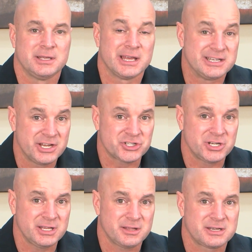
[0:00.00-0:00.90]

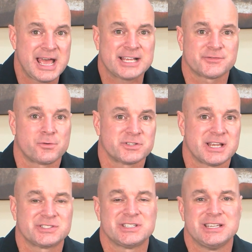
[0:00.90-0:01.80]
Additionally, the task force
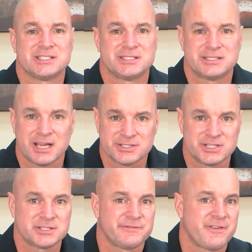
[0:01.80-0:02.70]
has seized
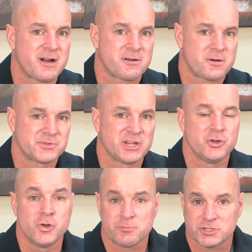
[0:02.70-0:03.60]
dozens of firearms
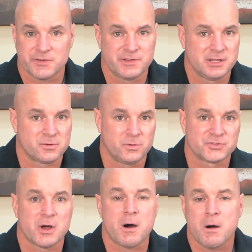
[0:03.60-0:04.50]
and numerous
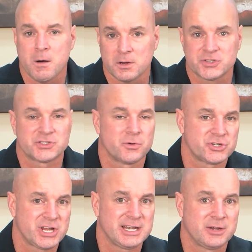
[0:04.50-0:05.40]
vehicles, all
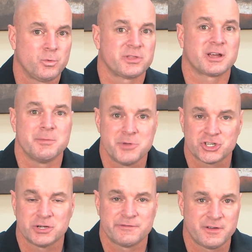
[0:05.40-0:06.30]
associated with the
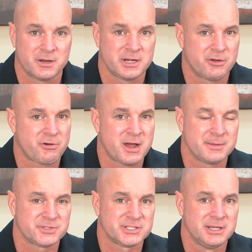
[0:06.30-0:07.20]
commission of felony
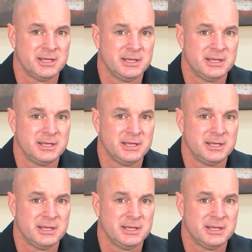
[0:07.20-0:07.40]
crimes.